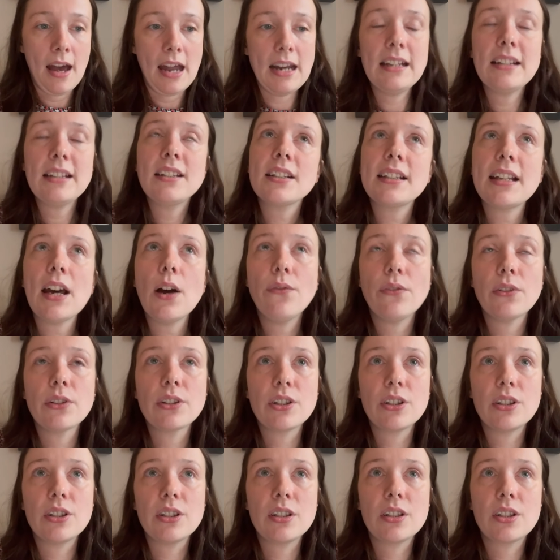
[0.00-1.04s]
and it's just helpful
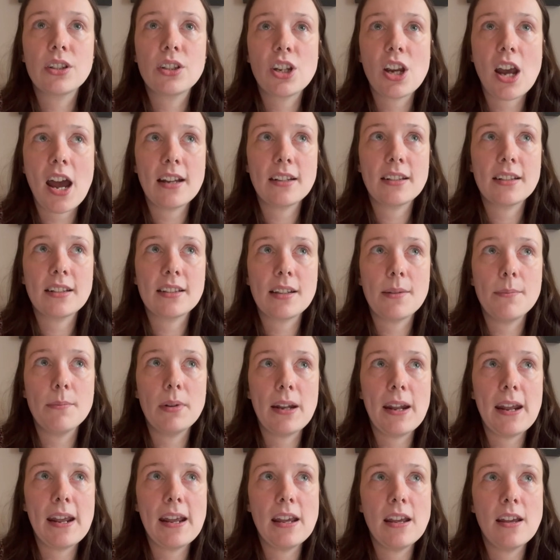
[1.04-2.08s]
to chat to
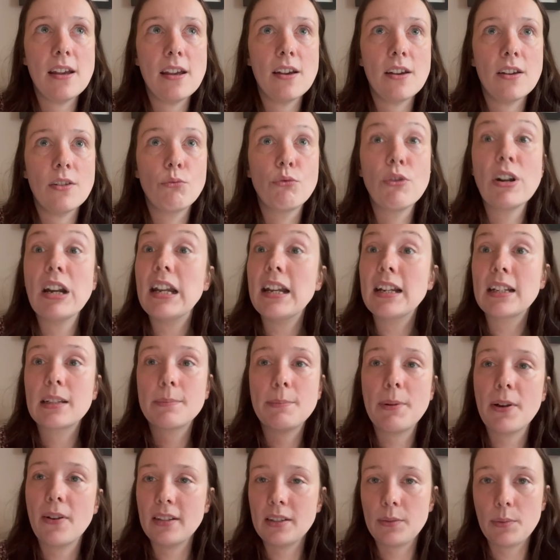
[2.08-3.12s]
somebody really
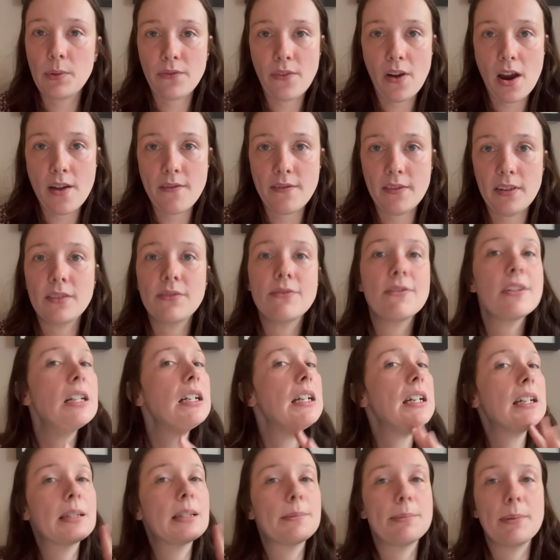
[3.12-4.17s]
experienced with Vivas,
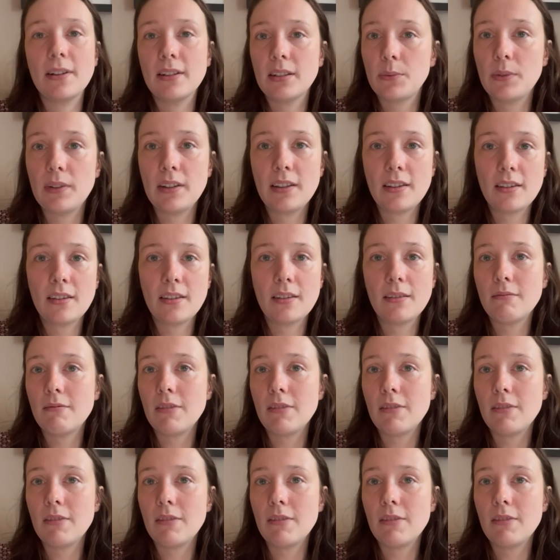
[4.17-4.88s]
really experienced with,